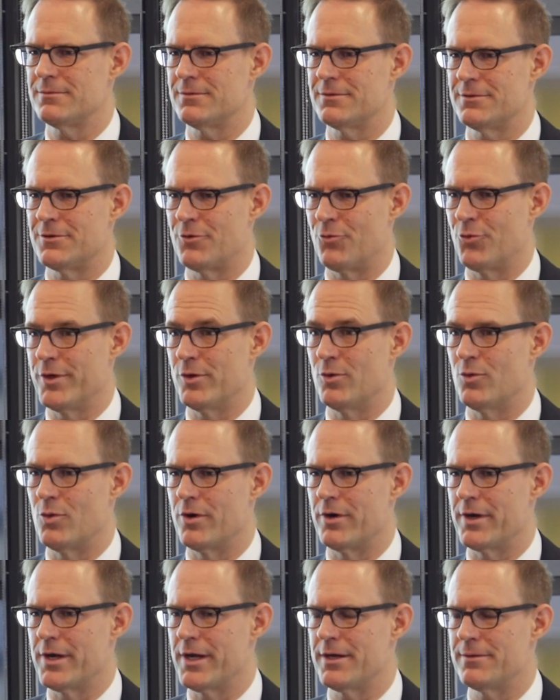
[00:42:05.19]
the real
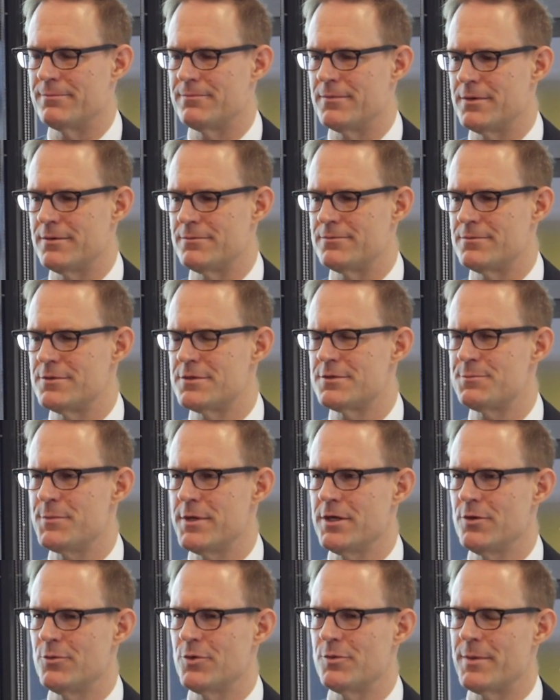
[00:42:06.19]
worry. And
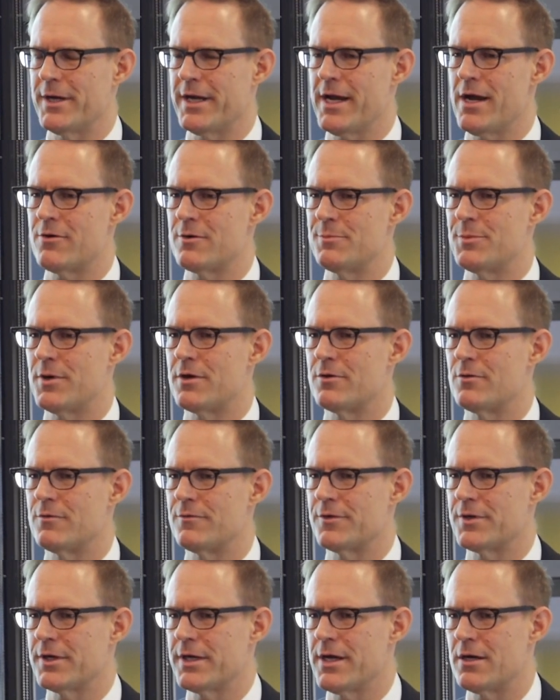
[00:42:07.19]
speaking with my counterpart
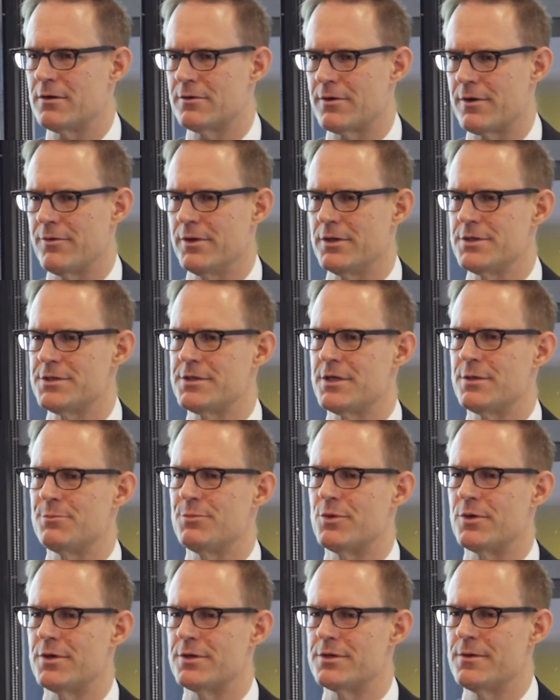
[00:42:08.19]
over at the Calgary Real
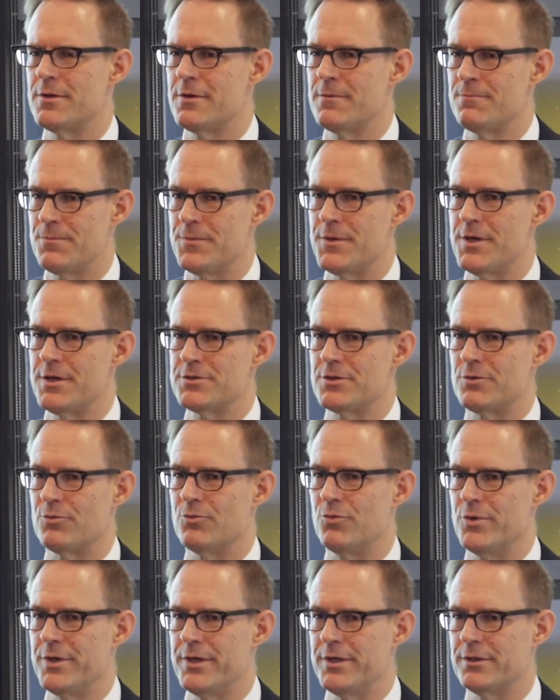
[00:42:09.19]
Estate Board, there's a
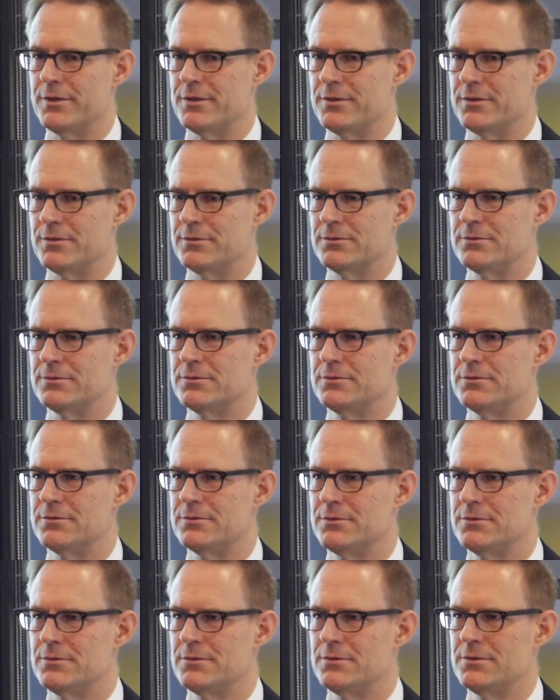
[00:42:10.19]
real,
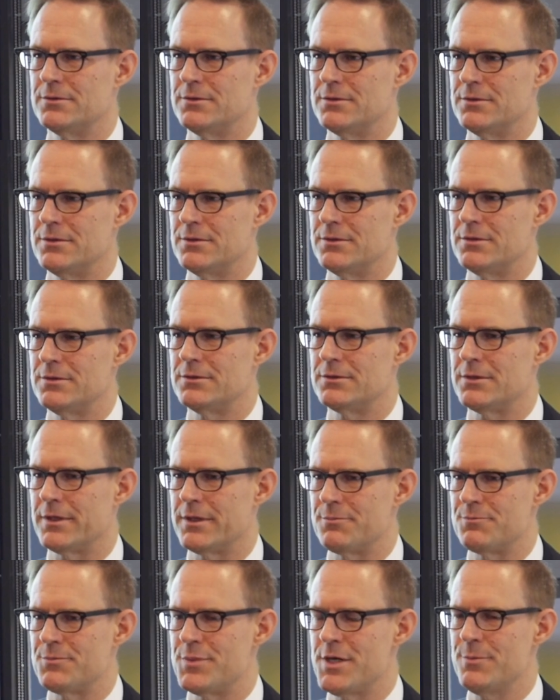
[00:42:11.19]

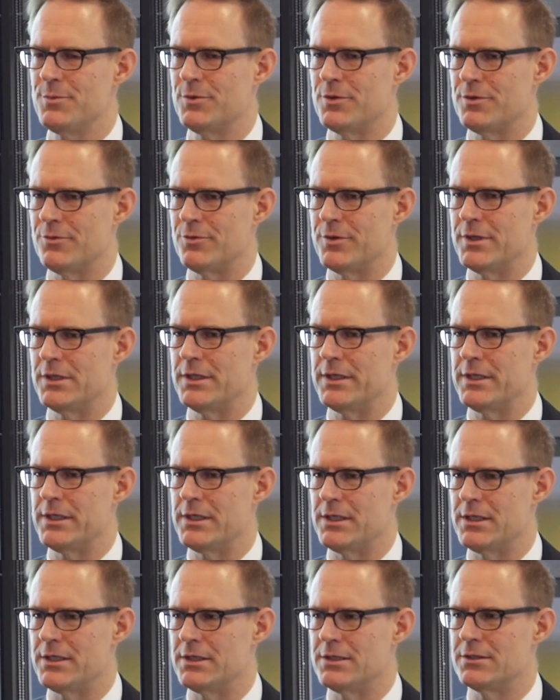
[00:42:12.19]
like, people are
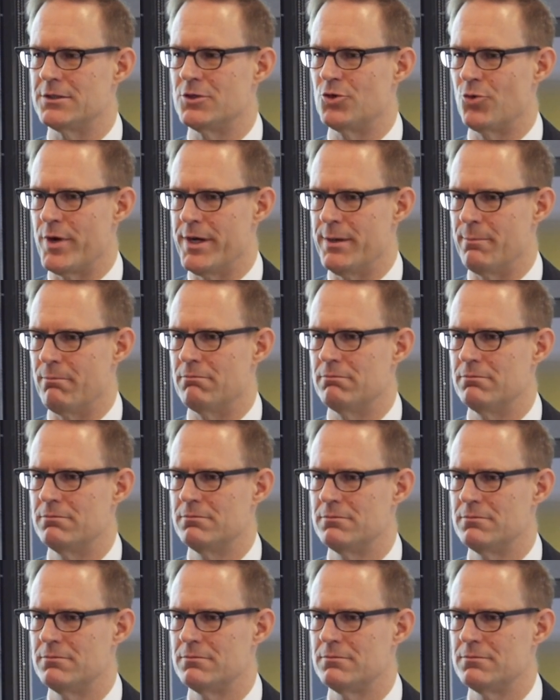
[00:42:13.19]
really grim.
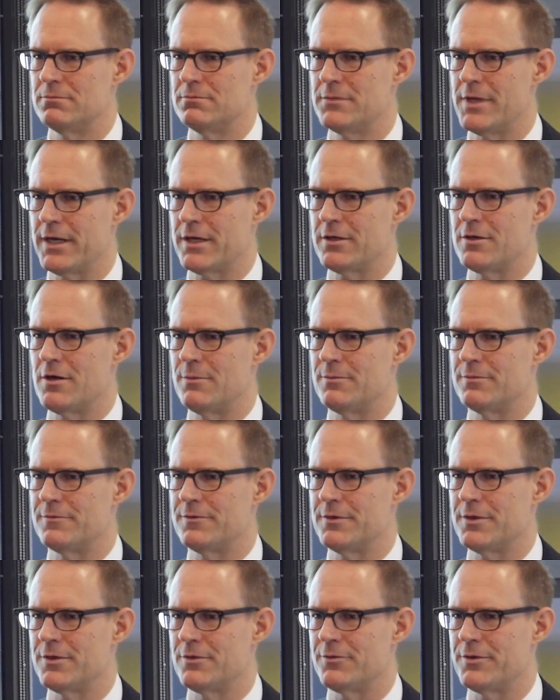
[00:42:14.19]

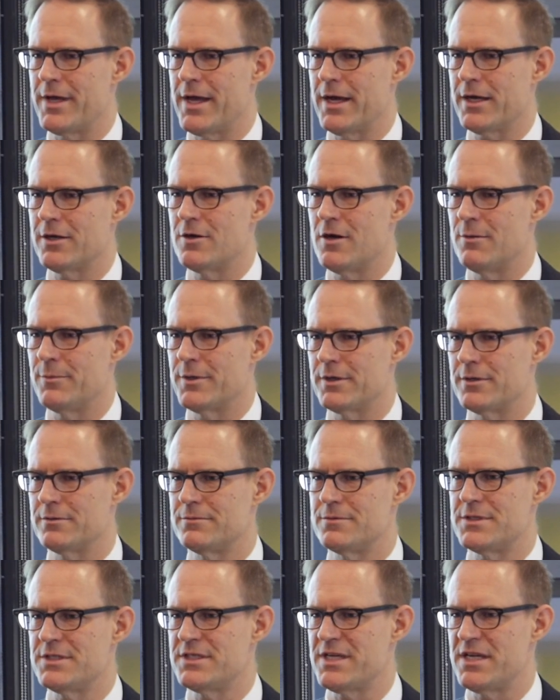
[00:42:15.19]
The economic
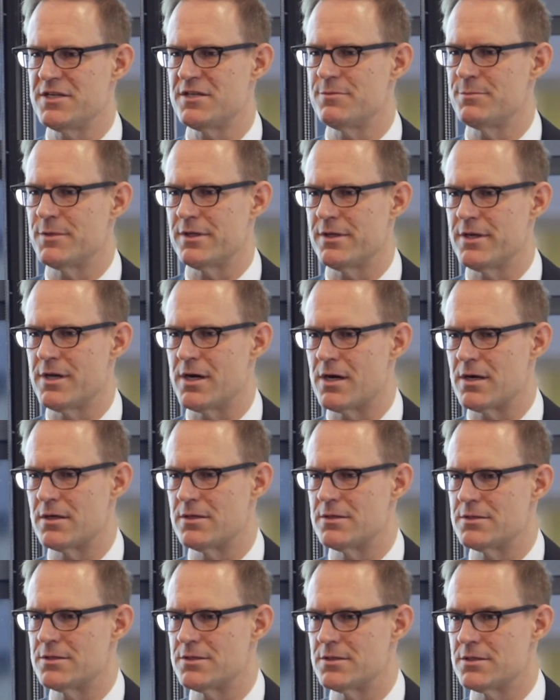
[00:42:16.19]
sentiment
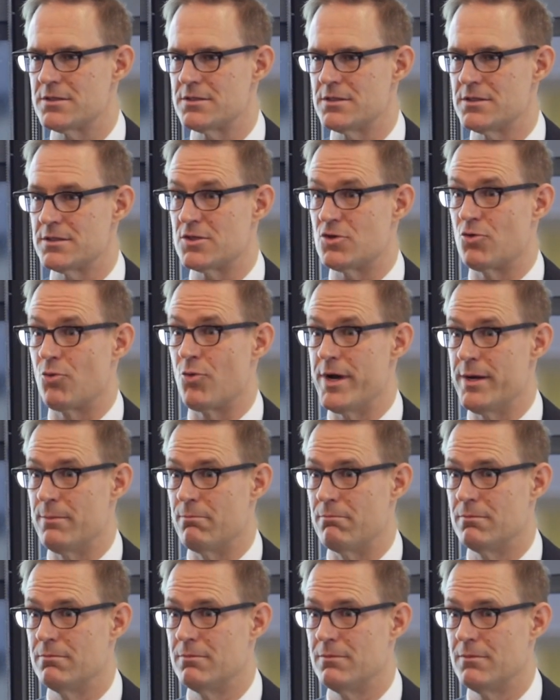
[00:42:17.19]
there is just, it's
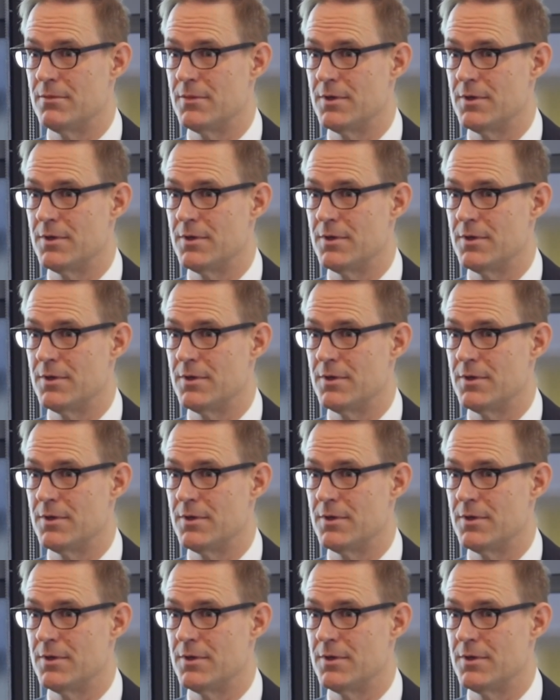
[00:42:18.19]
grim.